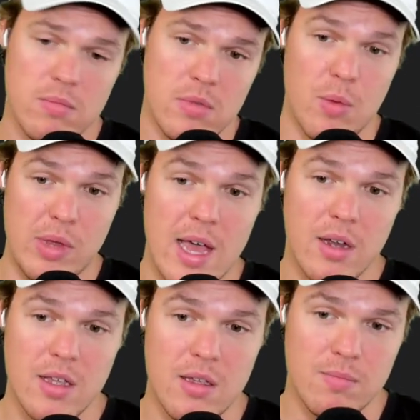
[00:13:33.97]
In
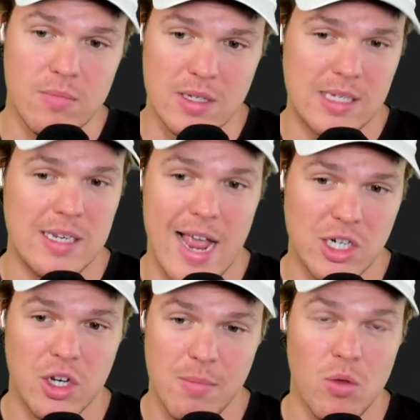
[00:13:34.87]
reality, this isn't actually
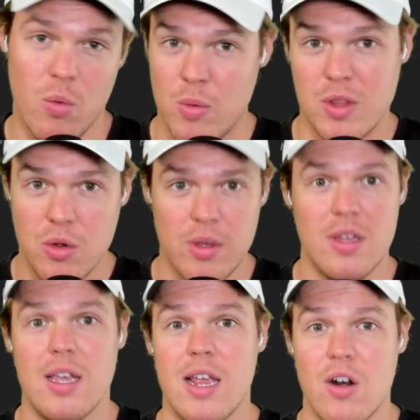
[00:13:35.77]
gonna be the way we do
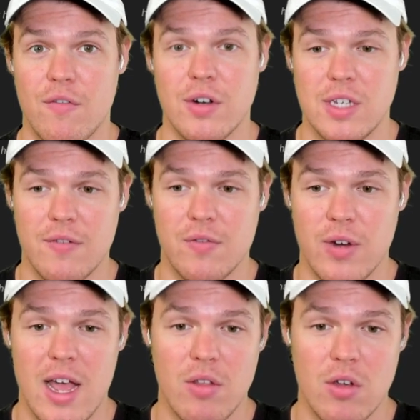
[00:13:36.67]
it in our front end. For
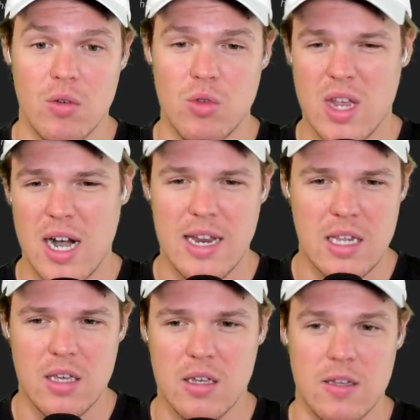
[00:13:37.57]
now though, you get an
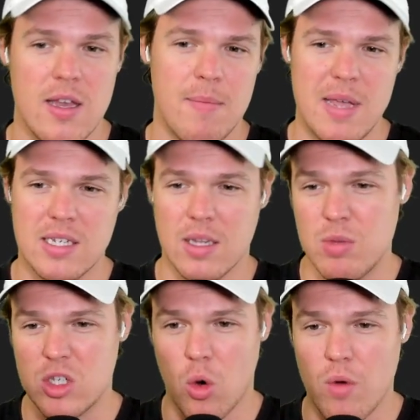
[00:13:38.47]
idea. Basically, we
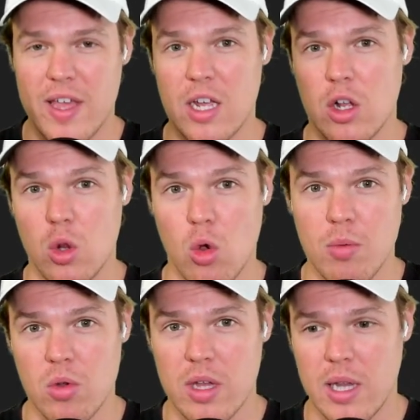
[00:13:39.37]
start with like a
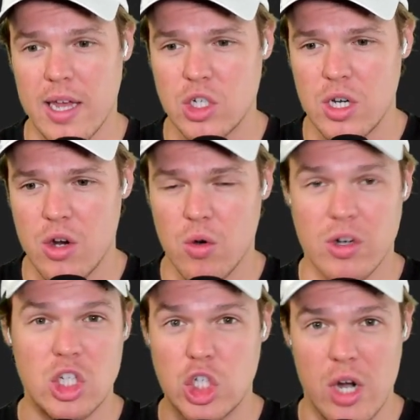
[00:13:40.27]
global collection here or a
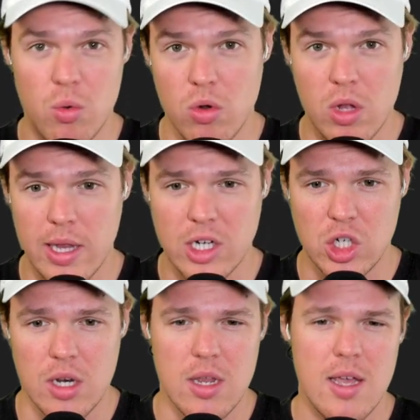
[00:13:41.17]
general
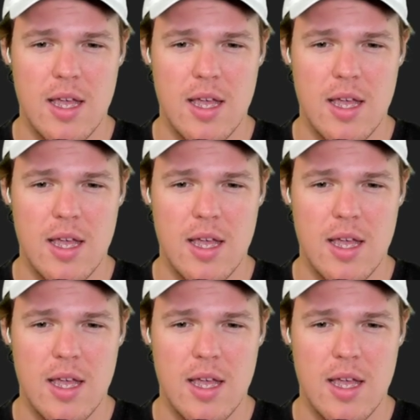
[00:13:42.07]
collection.